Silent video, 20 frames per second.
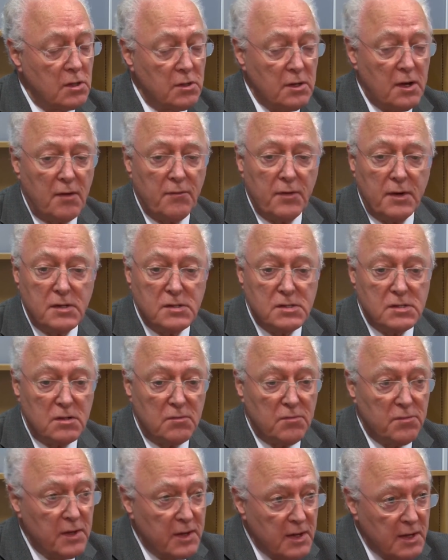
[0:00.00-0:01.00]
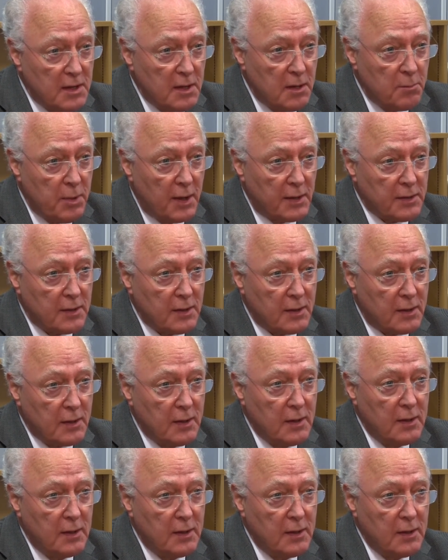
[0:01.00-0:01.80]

not have any severe hepatic